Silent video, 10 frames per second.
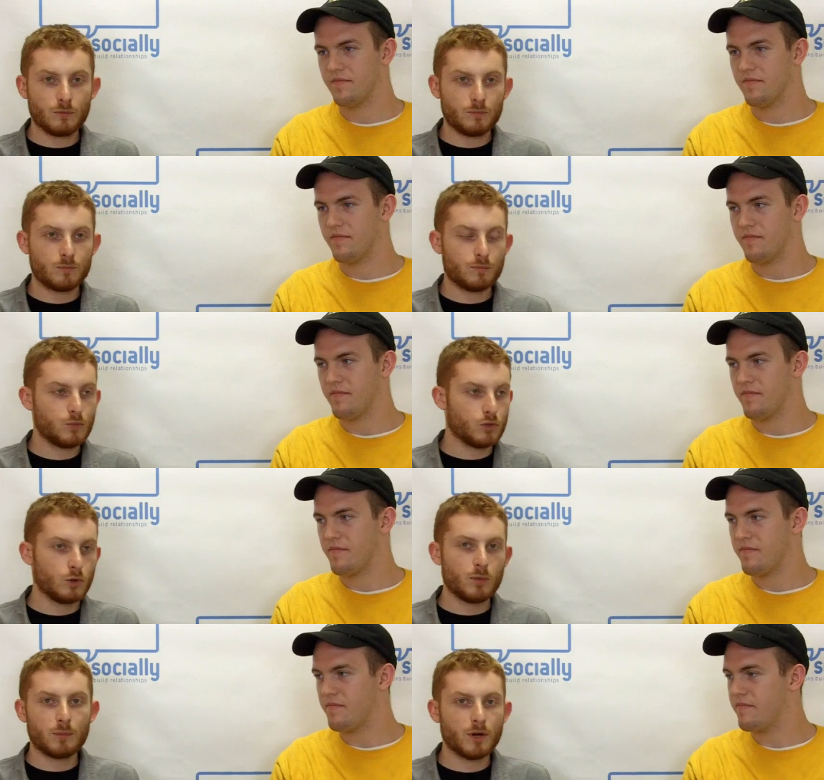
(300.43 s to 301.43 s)
Speaker 1: know,
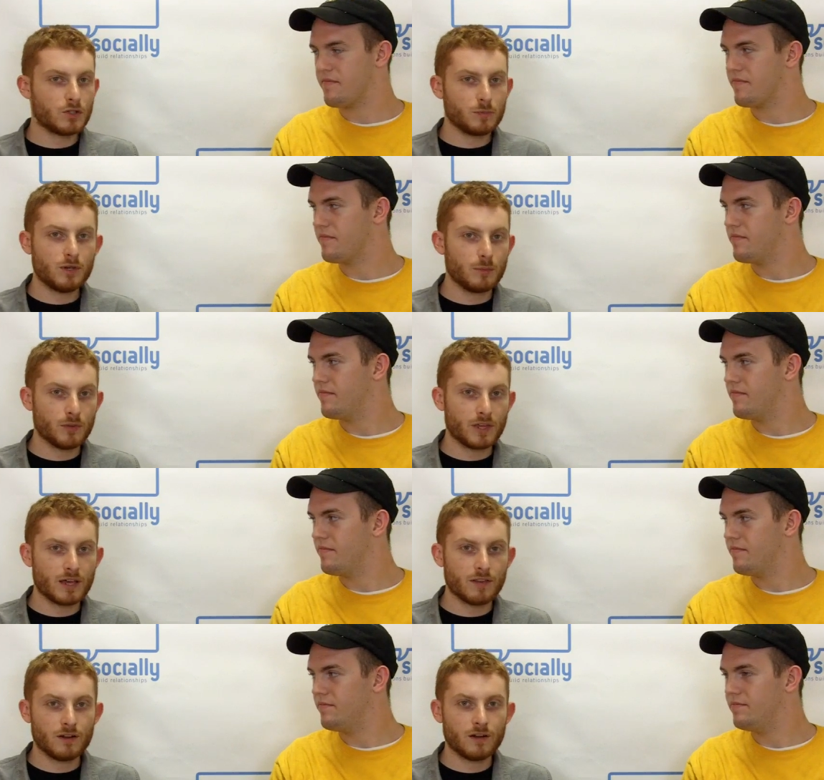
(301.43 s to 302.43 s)
group a bunch of people
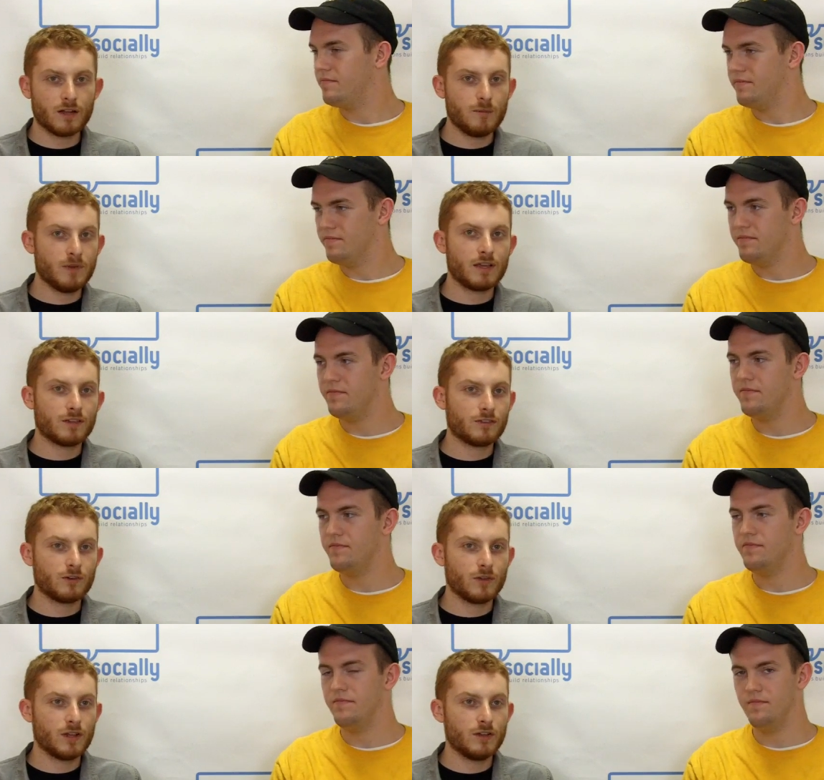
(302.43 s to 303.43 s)
together and make it
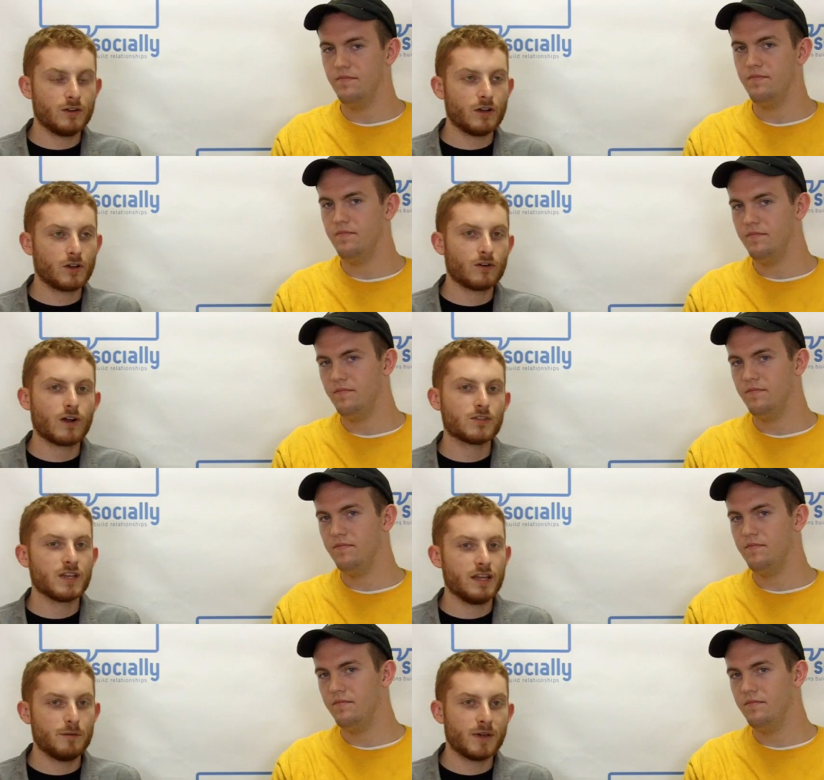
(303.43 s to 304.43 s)
so that you're not
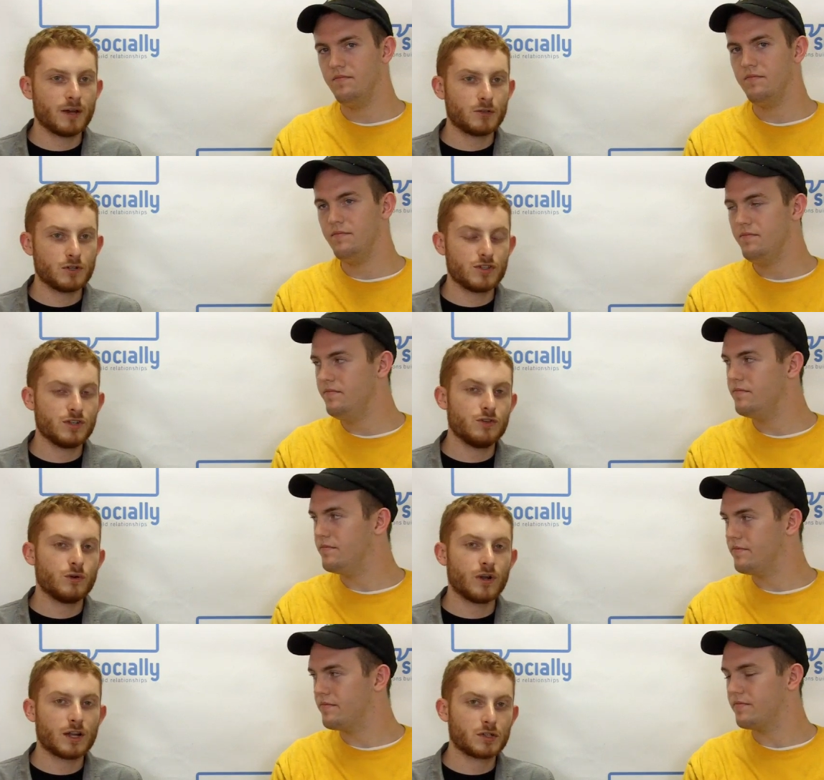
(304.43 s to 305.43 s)
crossing any boundaries and you
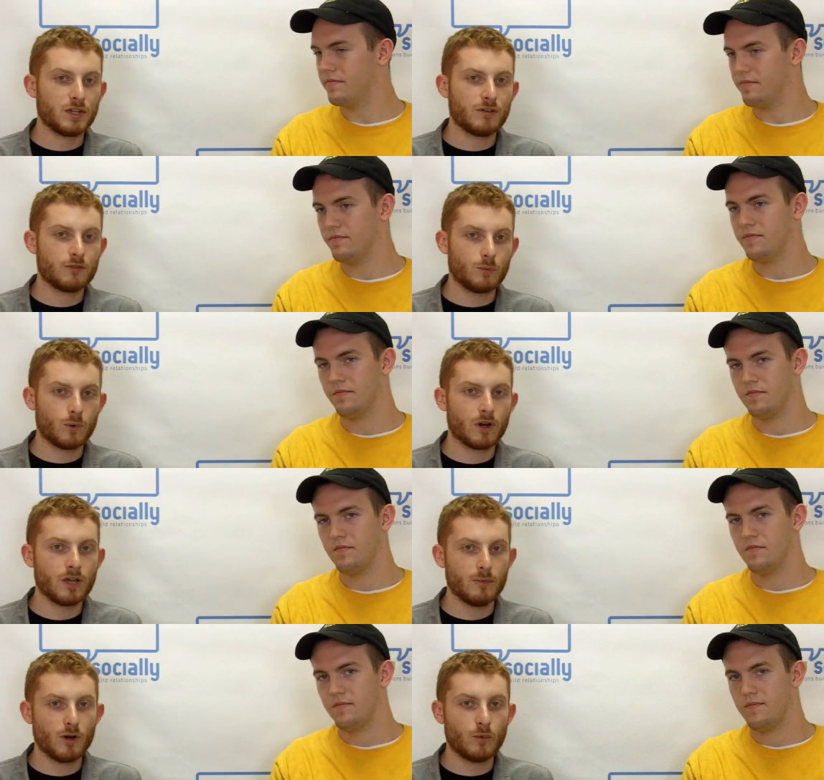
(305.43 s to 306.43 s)
don't actually have to
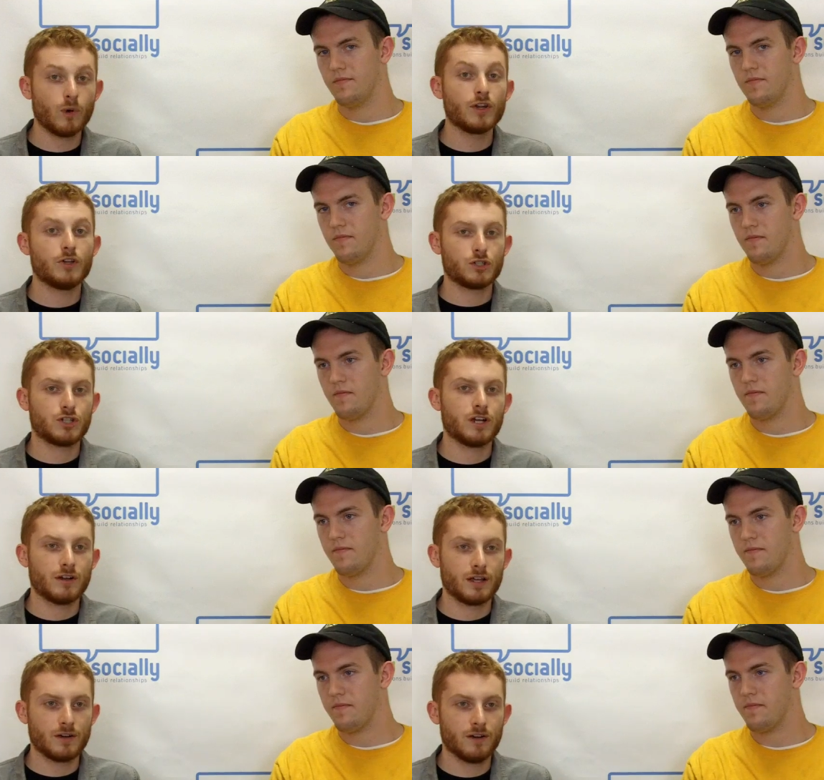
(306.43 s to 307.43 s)
worry about what you're
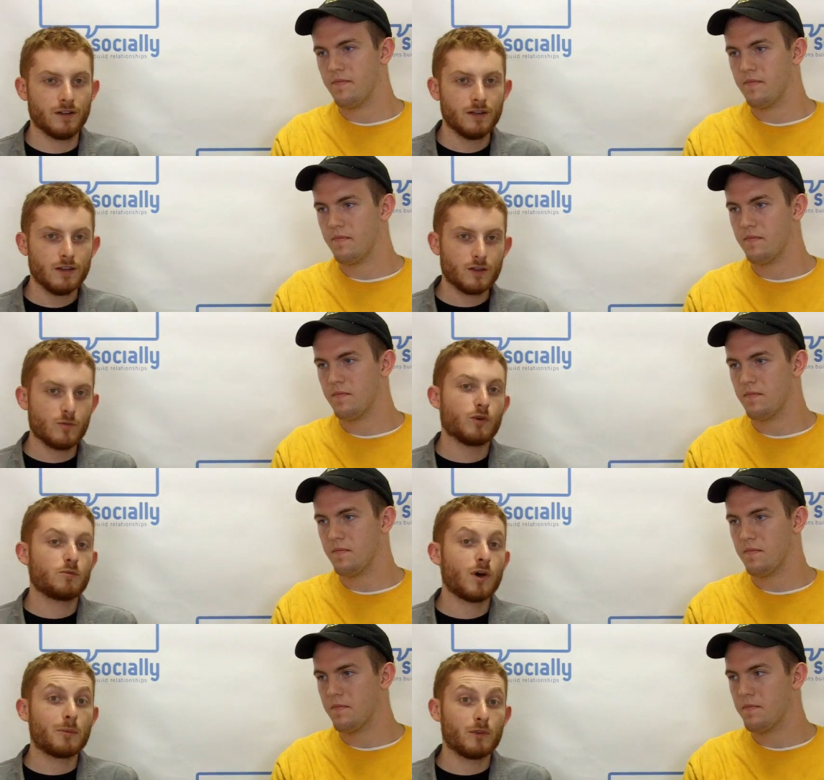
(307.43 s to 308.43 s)
sharing on the
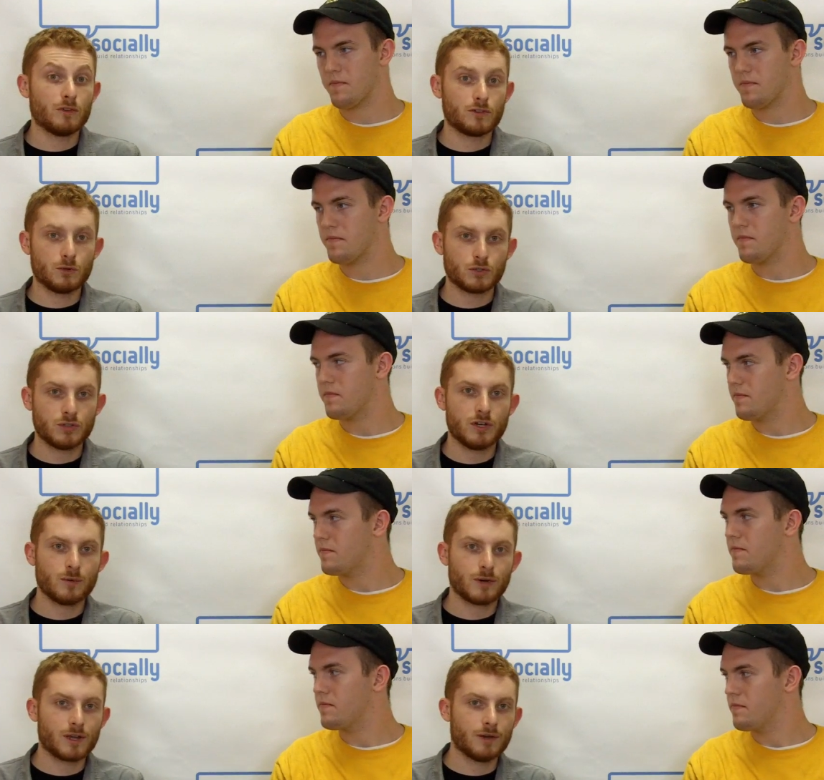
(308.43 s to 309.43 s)
most popular social
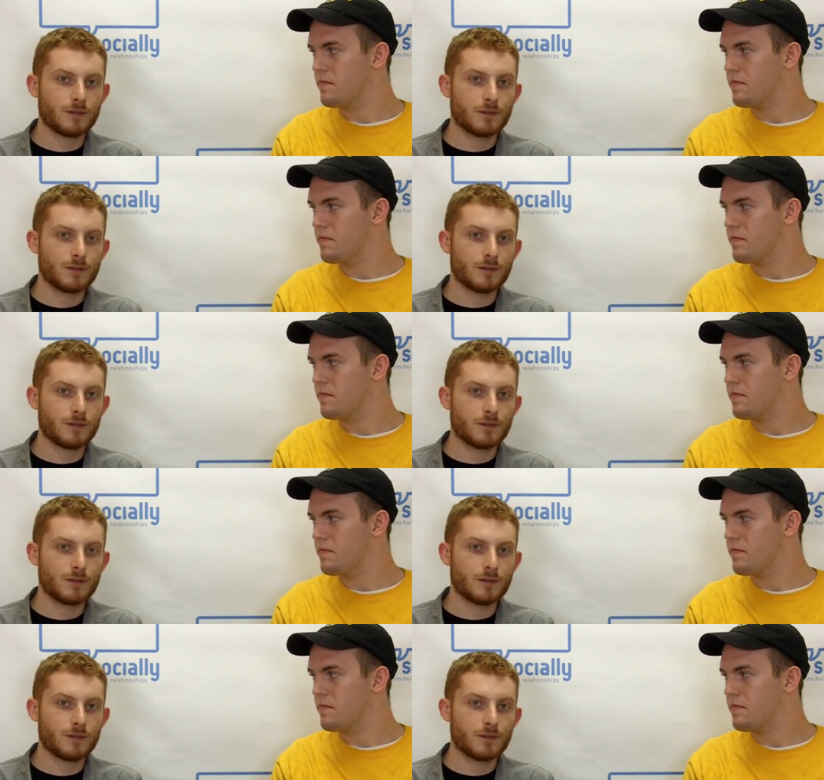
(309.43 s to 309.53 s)
network